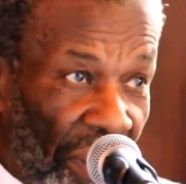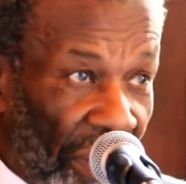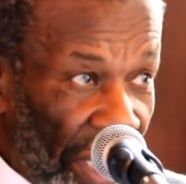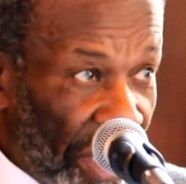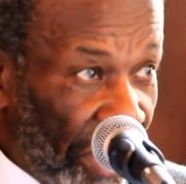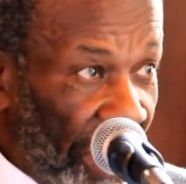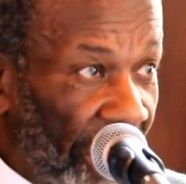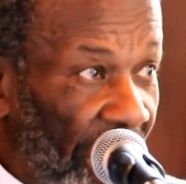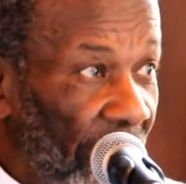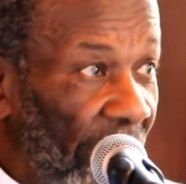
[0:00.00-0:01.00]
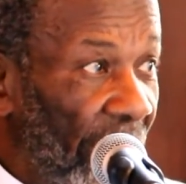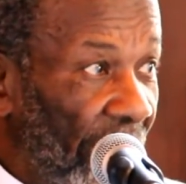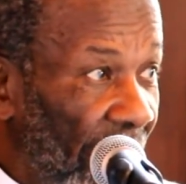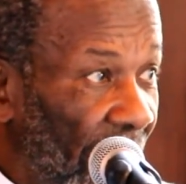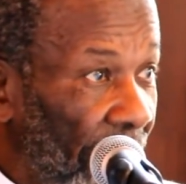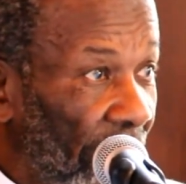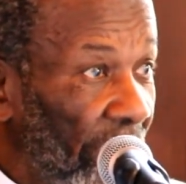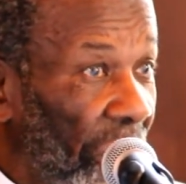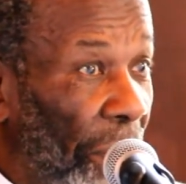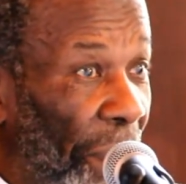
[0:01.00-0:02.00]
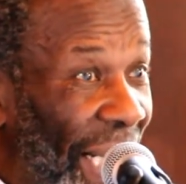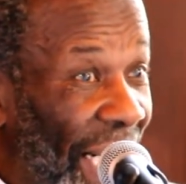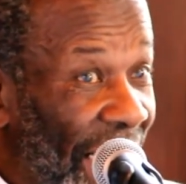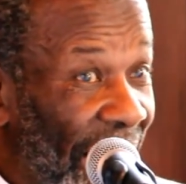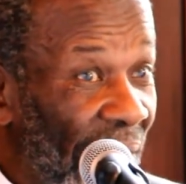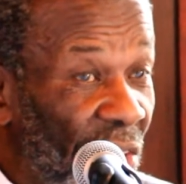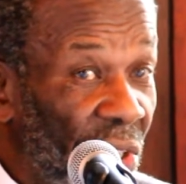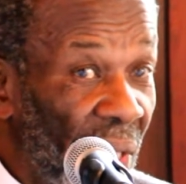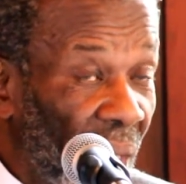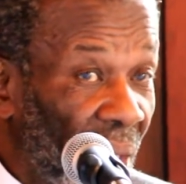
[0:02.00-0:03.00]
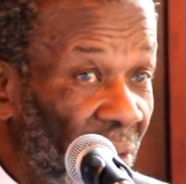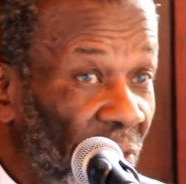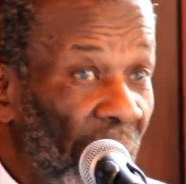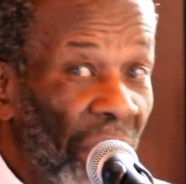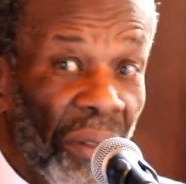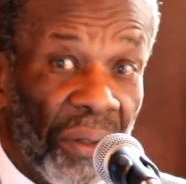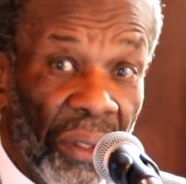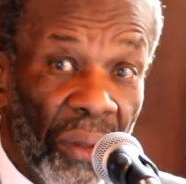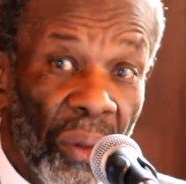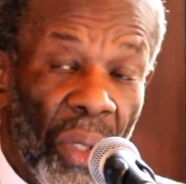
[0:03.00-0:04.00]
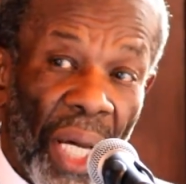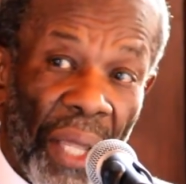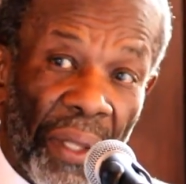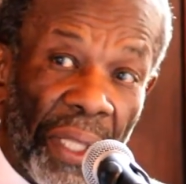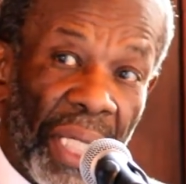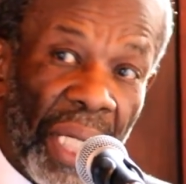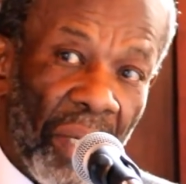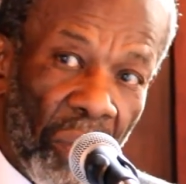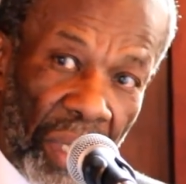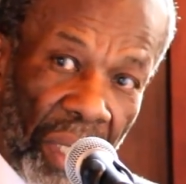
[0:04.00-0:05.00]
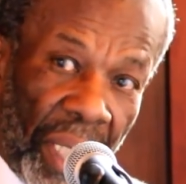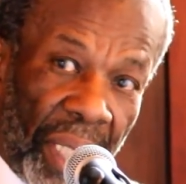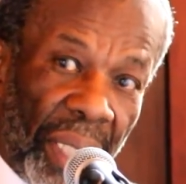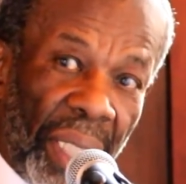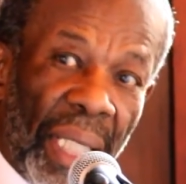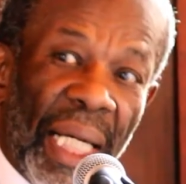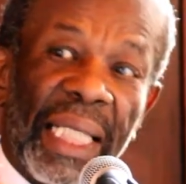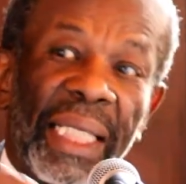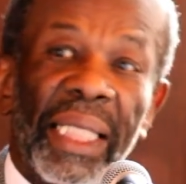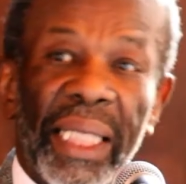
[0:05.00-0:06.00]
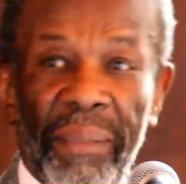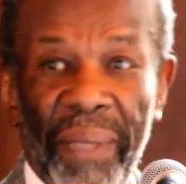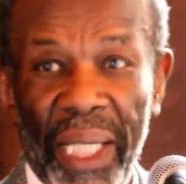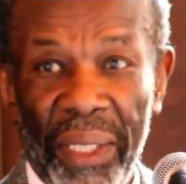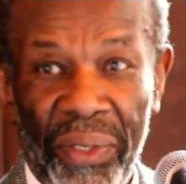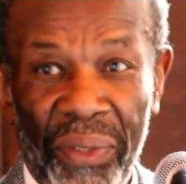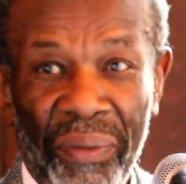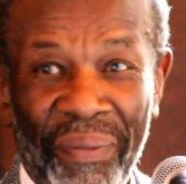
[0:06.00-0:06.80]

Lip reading: the system is able to rebuild itself through their work as it advised.